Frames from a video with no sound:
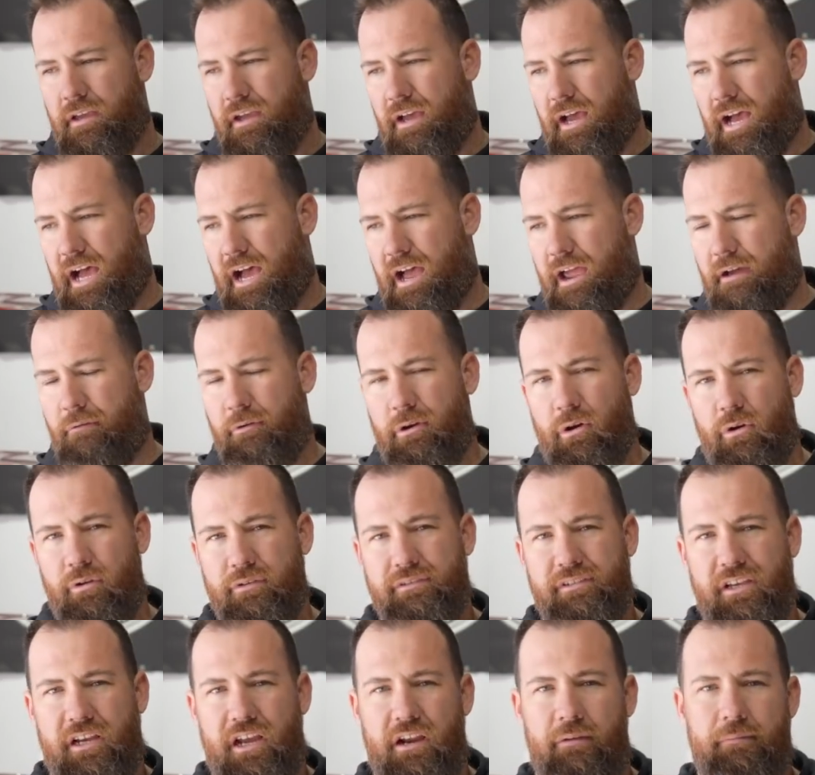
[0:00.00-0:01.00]
And we're
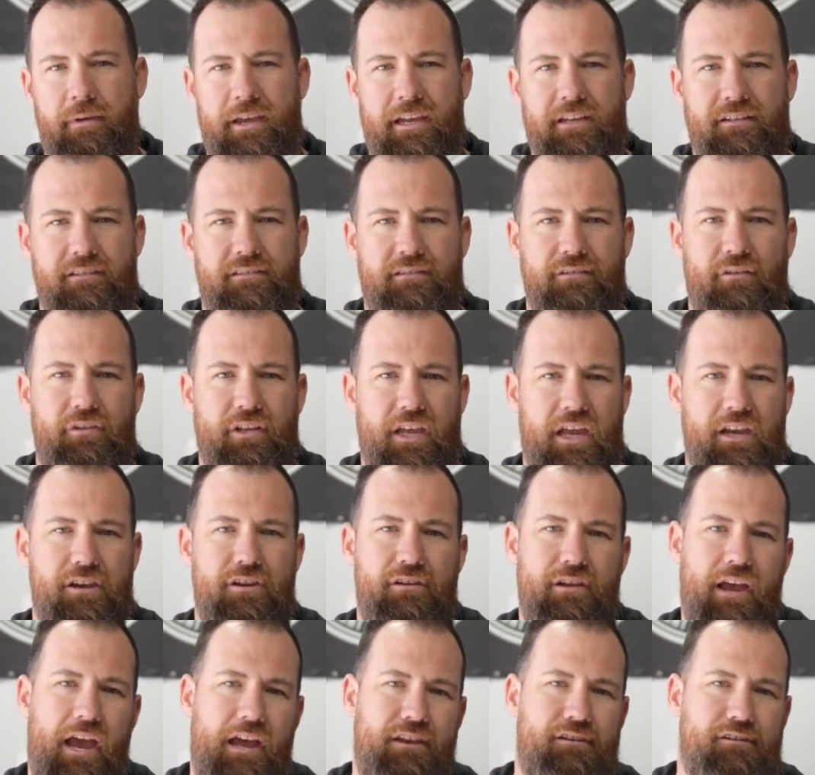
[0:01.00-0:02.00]
also going to be installing a
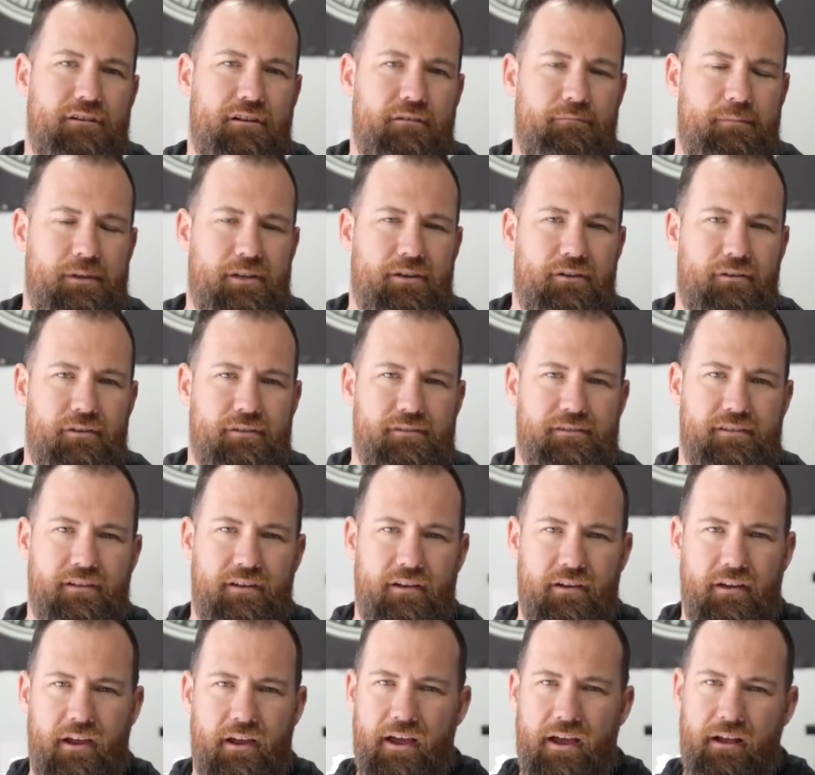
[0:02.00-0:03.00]
new head unit because,
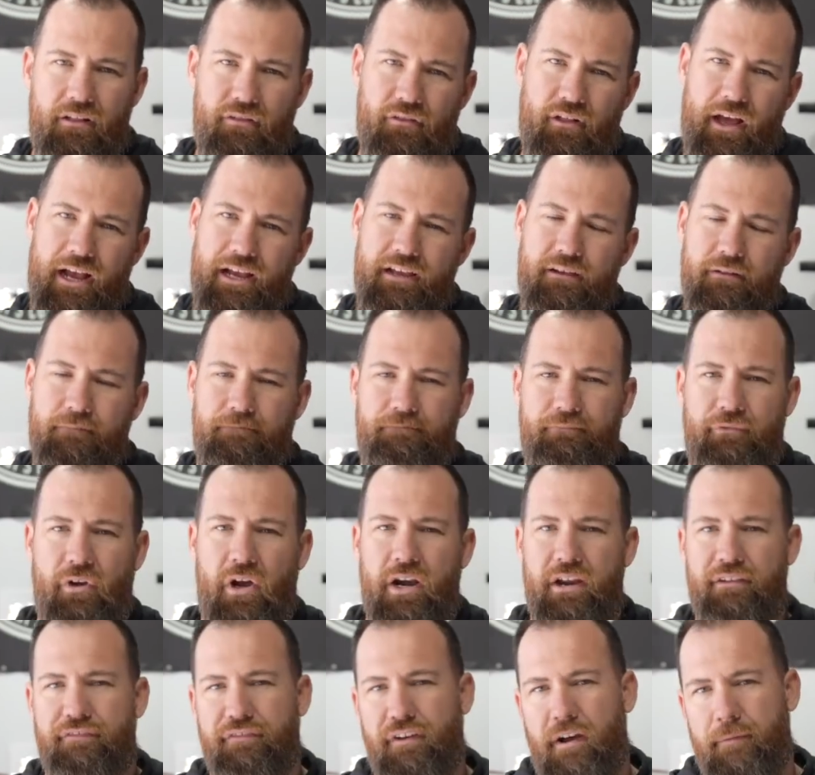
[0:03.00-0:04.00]
like
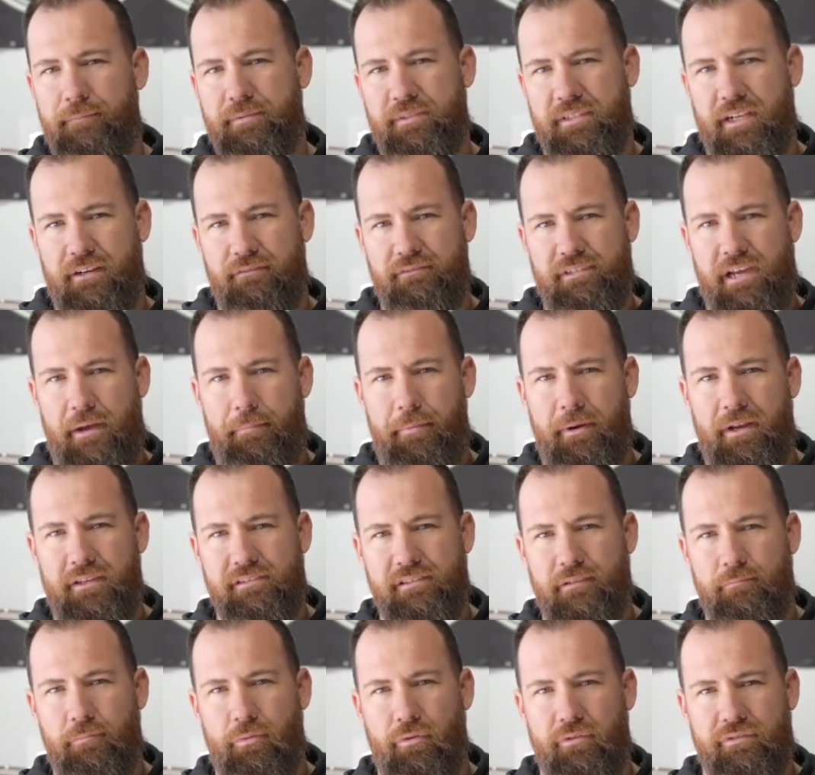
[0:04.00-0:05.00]
95% of
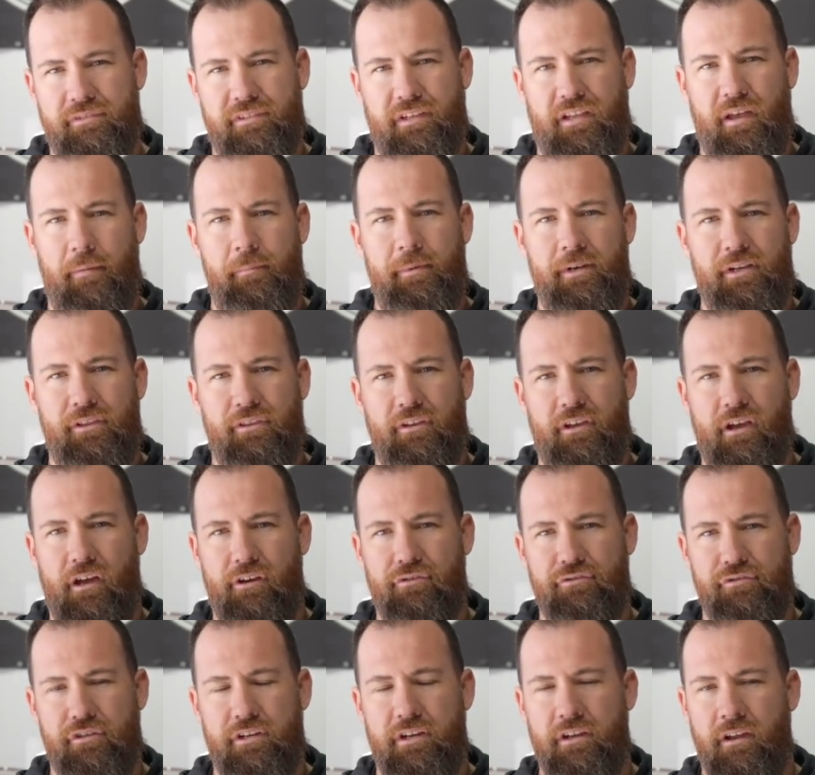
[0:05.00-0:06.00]
Japanese imports that come into the
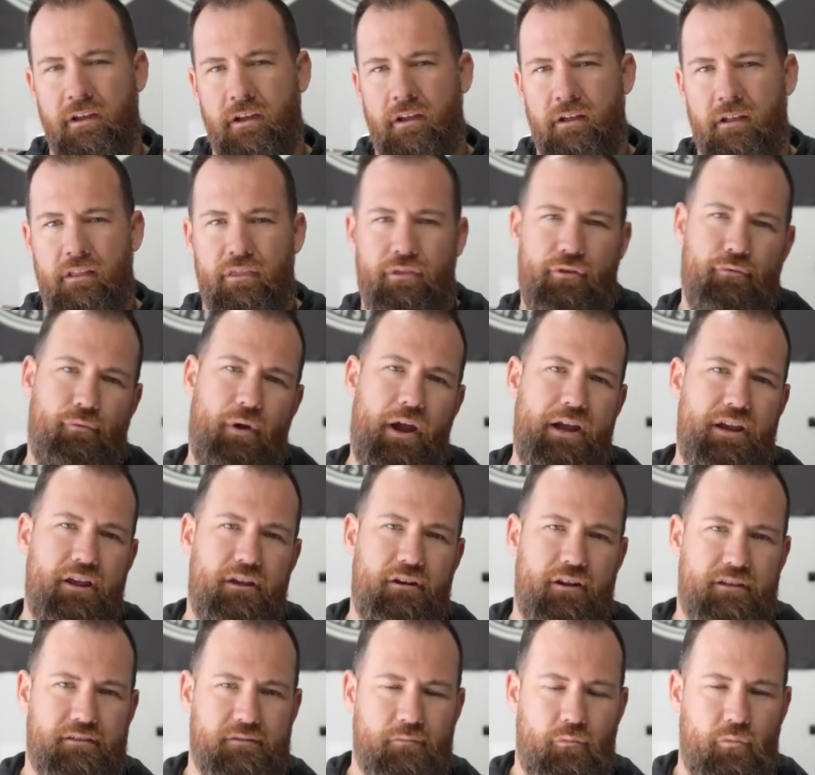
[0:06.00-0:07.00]
country, the
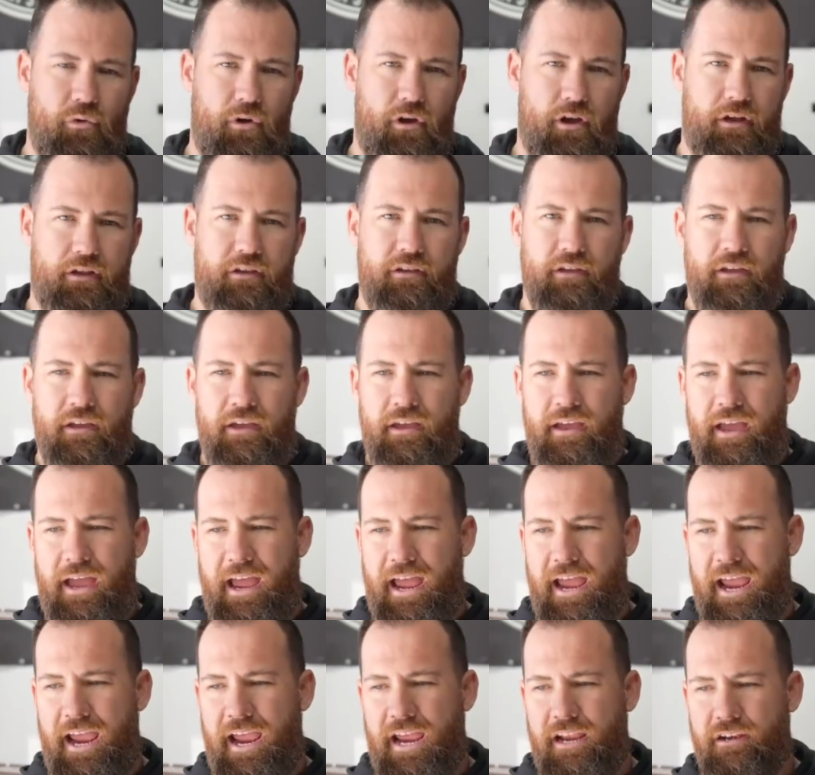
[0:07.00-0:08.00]
radio doesn't work
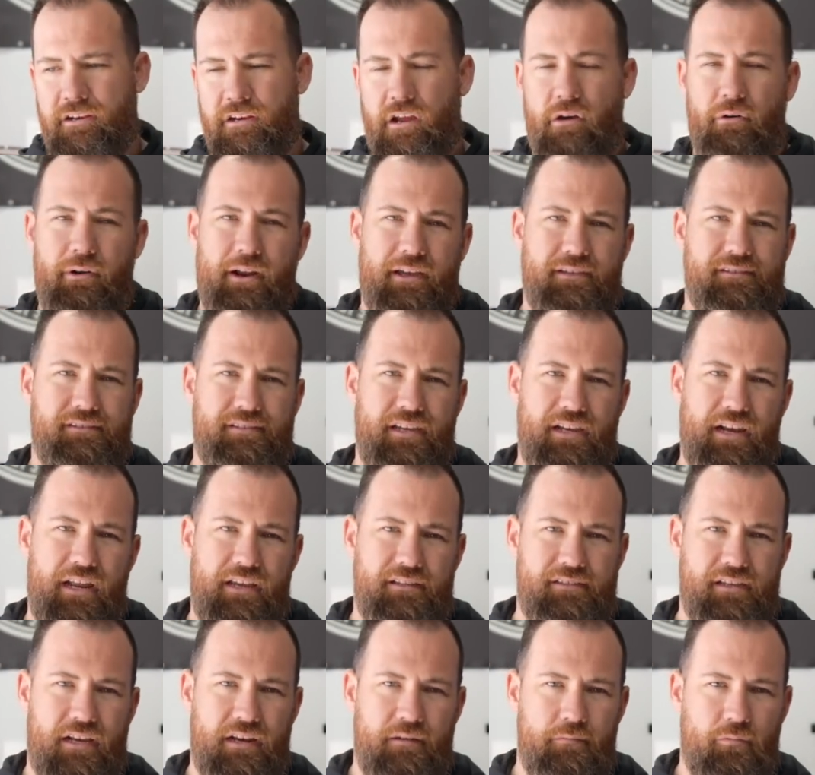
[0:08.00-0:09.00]
and no one has
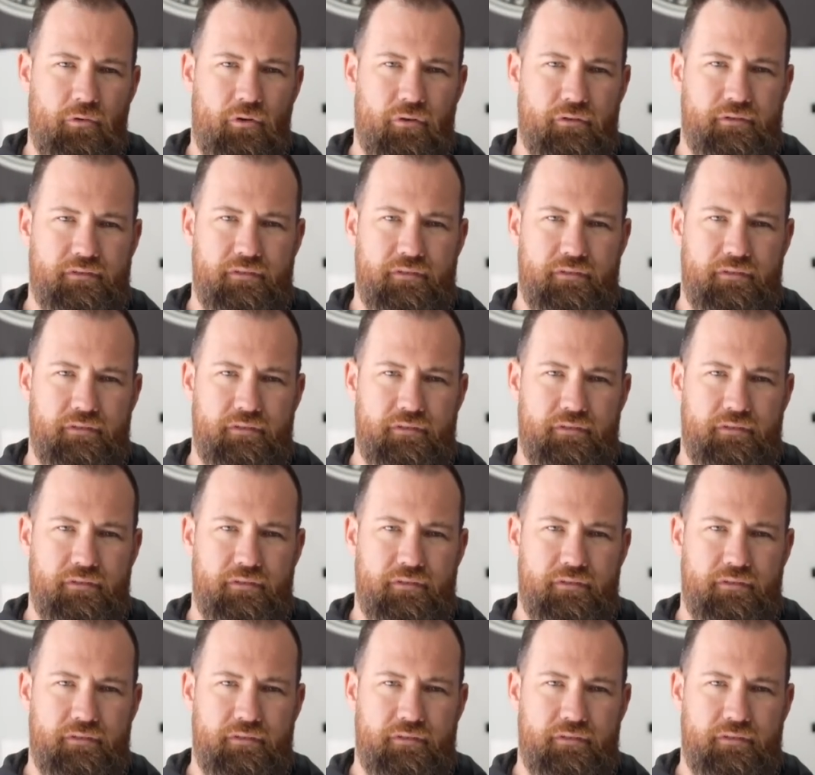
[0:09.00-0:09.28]
CDs anymore.